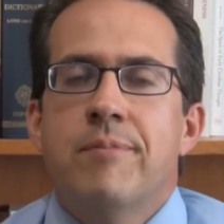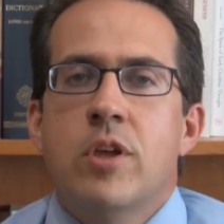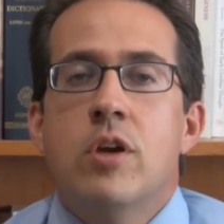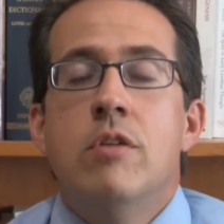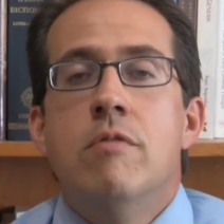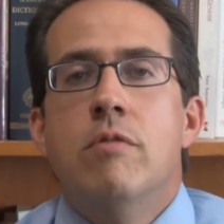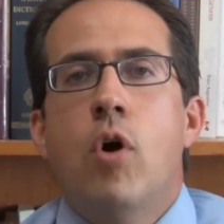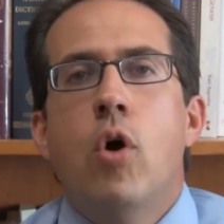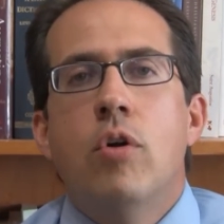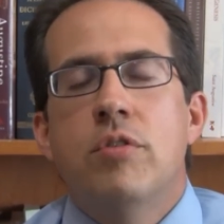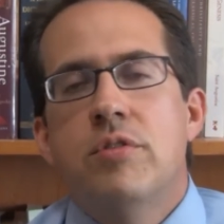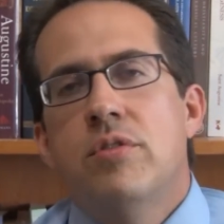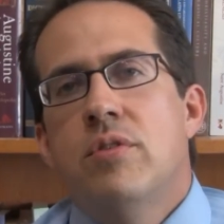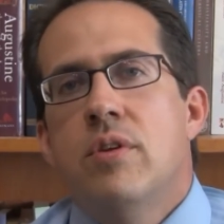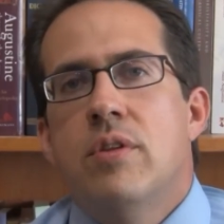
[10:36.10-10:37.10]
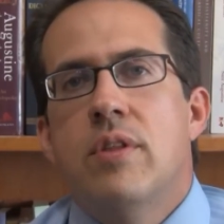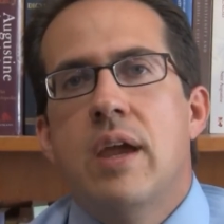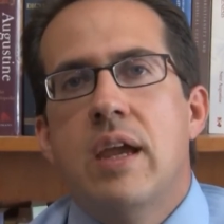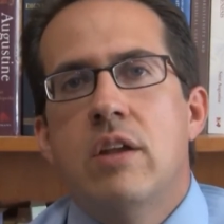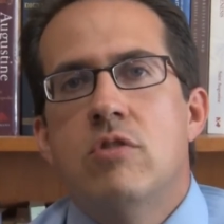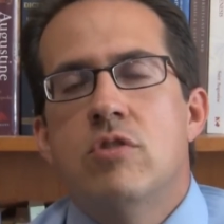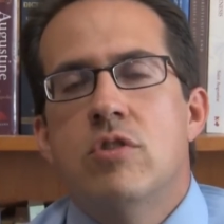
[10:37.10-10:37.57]
convulse the
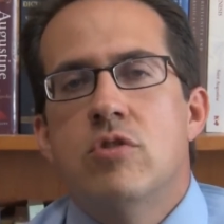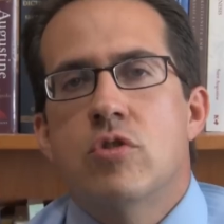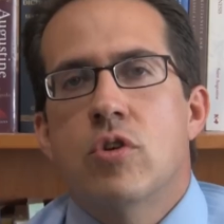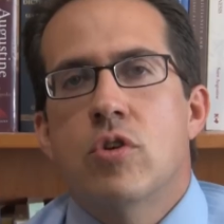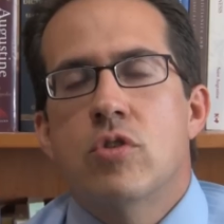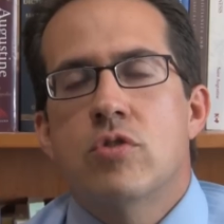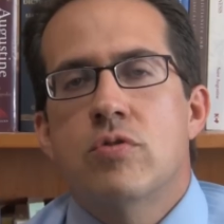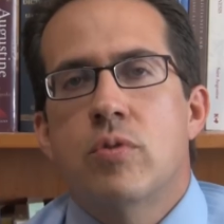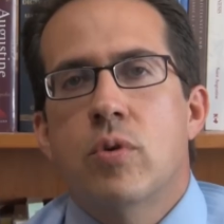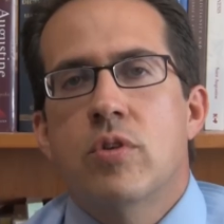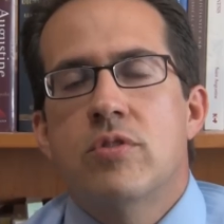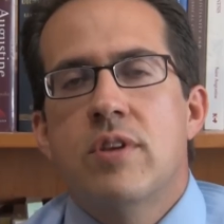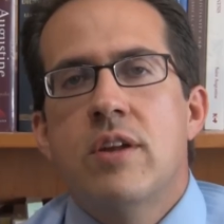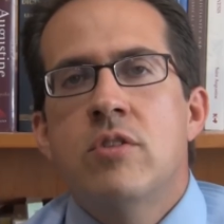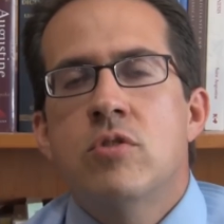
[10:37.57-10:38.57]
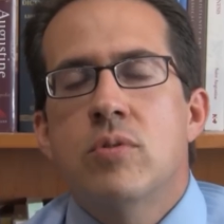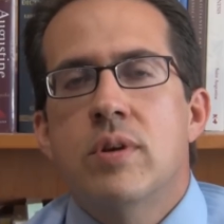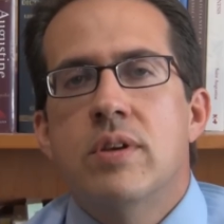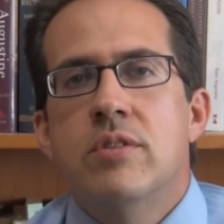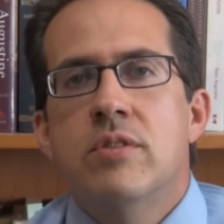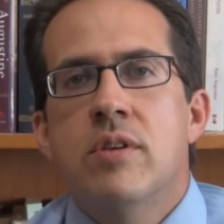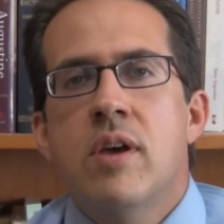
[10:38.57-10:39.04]
ancient church for
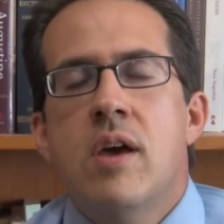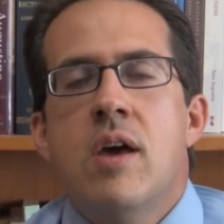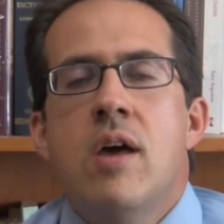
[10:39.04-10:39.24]
centuries